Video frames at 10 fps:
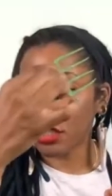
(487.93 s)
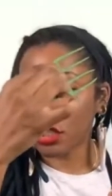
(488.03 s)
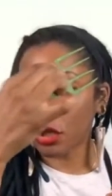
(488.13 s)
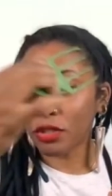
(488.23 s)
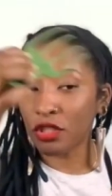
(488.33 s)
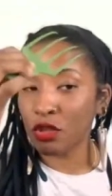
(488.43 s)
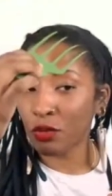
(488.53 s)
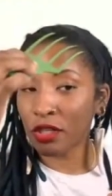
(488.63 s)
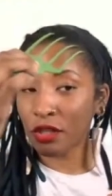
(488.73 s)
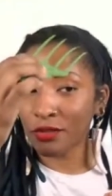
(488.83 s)
You know, this is
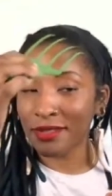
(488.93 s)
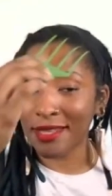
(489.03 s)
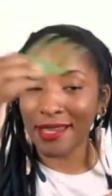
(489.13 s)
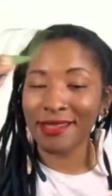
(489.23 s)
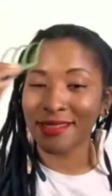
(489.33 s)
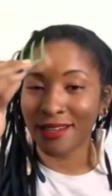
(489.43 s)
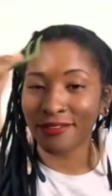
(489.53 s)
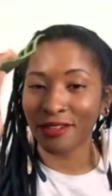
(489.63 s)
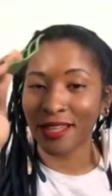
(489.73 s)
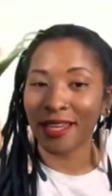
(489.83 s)
one of those things that I
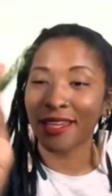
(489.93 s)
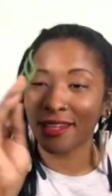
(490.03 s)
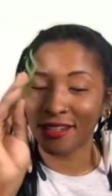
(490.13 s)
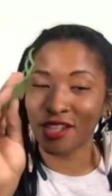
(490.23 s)
feel like